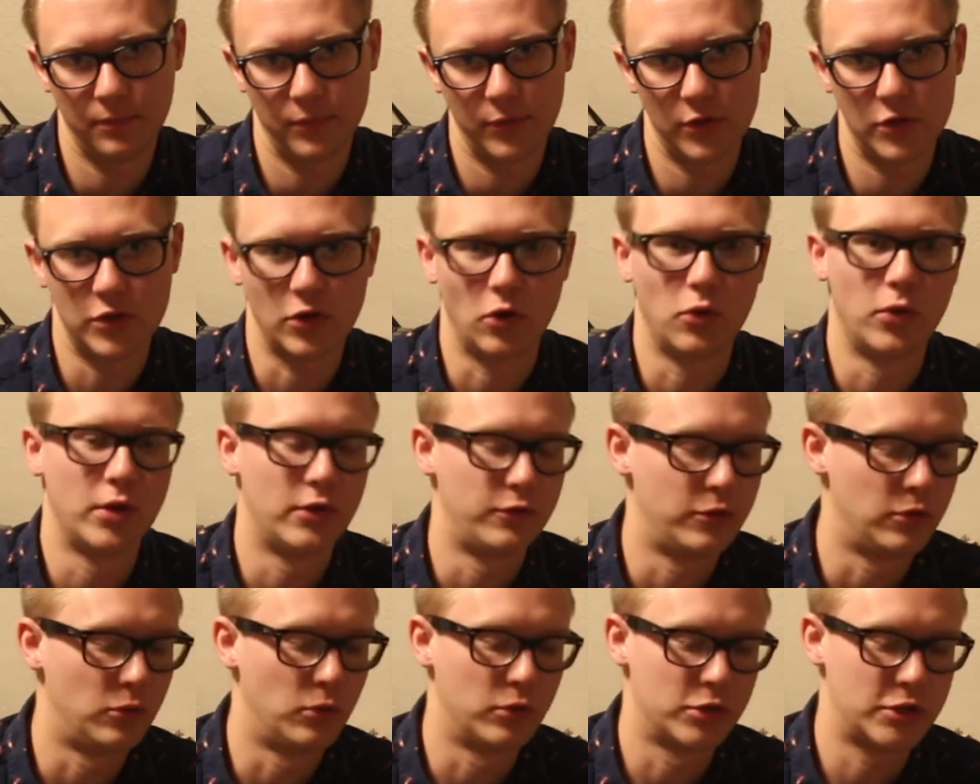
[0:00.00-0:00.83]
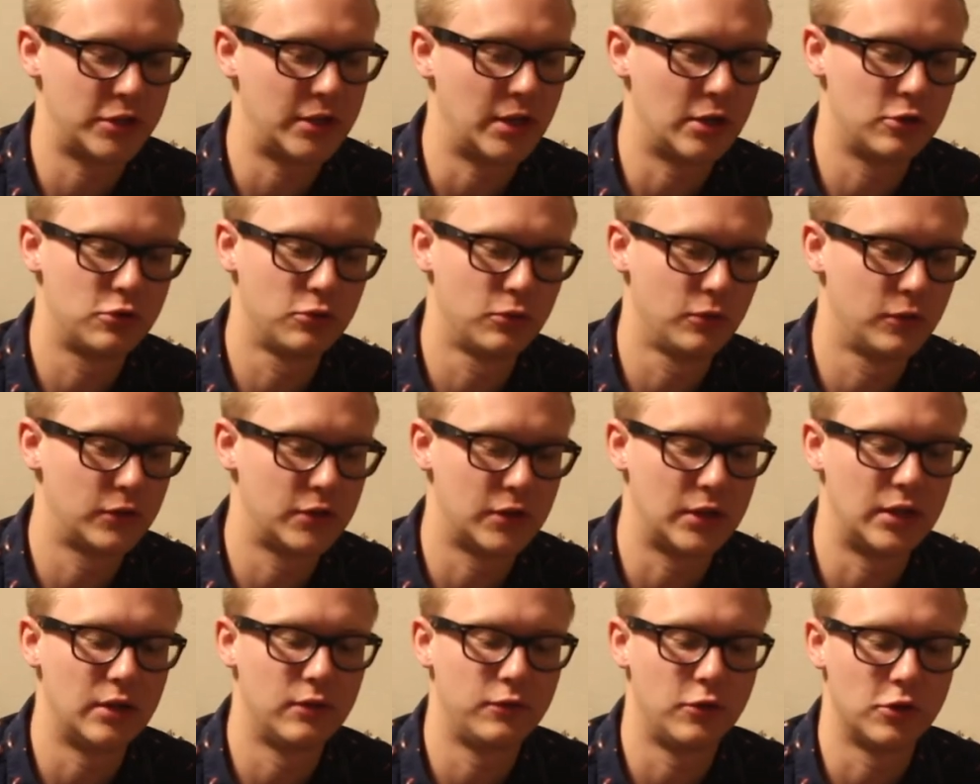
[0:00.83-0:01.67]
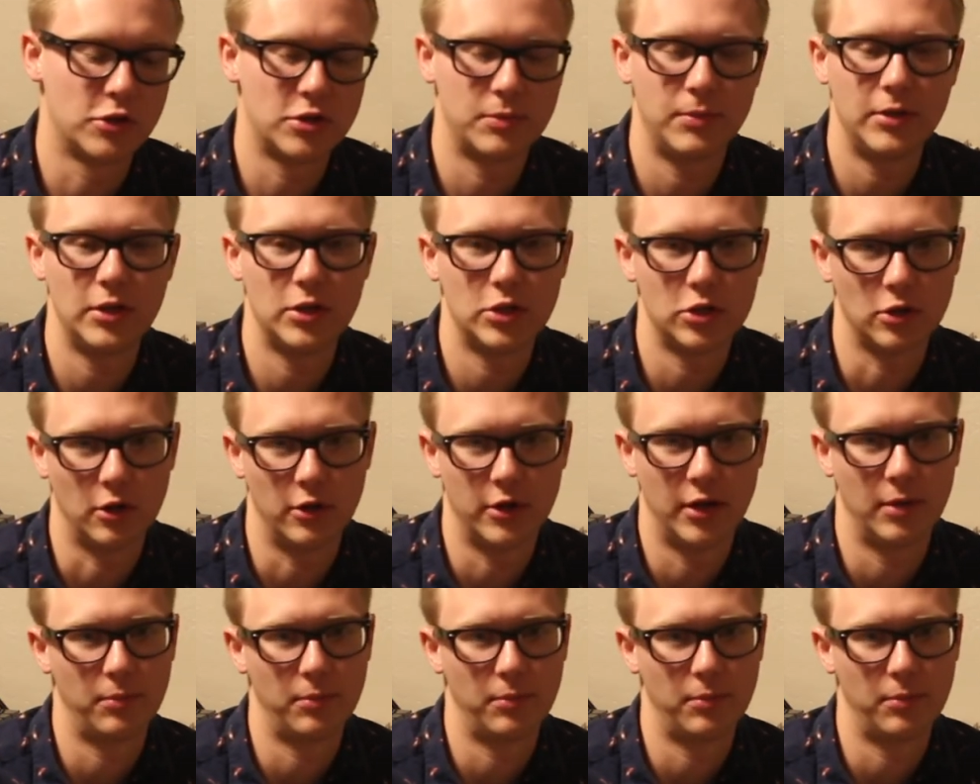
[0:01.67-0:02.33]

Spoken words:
So if you are scheduled to give your speech on